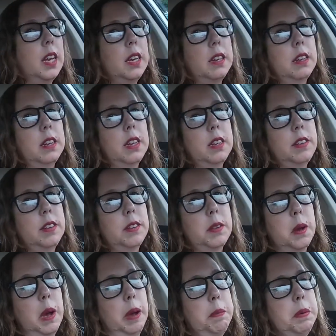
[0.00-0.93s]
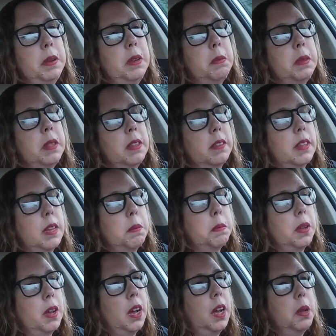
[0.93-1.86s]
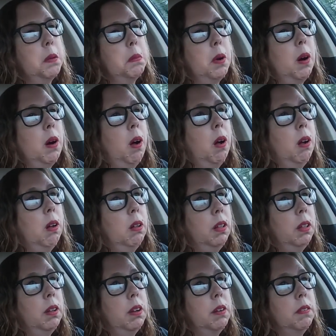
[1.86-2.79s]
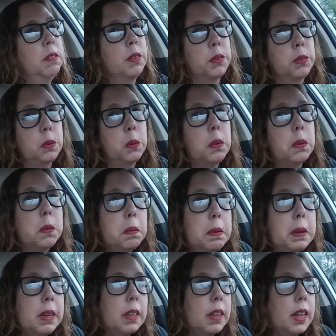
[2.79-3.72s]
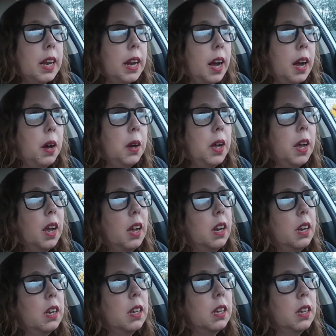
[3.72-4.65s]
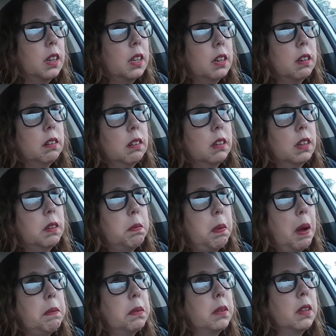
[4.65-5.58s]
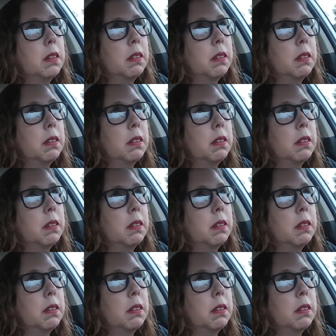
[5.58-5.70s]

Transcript: and it just so happened to be the same time all of the schools were being let out and it literally probably